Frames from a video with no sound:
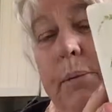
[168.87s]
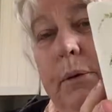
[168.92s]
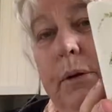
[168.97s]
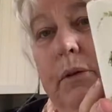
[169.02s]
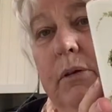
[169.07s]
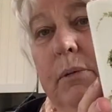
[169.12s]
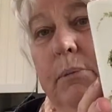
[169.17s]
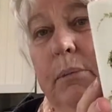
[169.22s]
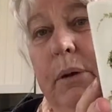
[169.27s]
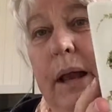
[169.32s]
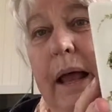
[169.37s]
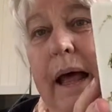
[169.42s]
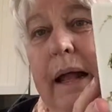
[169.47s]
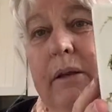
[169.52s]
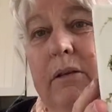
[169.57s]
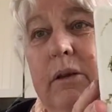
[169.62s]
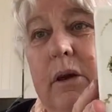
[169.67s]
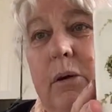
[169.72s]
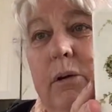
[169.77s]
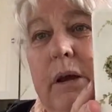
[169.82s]
to put some
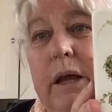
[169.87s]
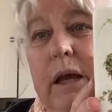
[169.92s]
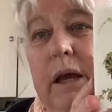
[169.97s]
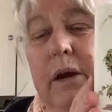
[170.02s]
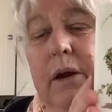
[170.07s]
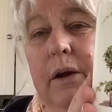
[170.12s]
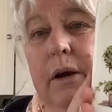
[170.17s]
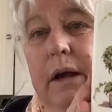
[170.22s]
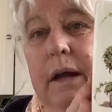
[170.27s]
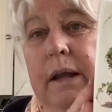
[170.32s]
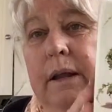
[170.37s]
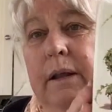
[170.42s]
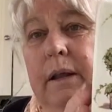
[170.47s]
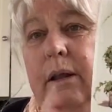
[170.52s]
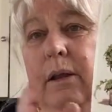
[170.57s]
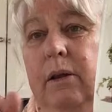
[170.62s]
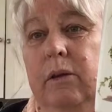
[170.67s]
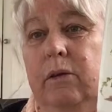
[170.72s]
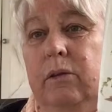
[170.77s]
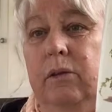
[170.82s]
plants out here
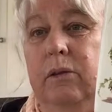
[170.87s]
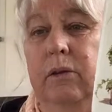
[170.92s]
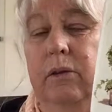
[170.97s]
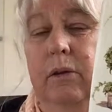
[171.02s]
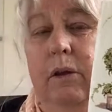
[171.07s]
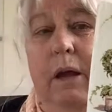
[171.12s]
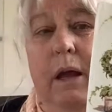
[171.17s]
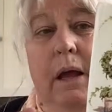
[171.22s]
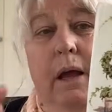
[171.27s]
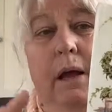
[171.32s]
in this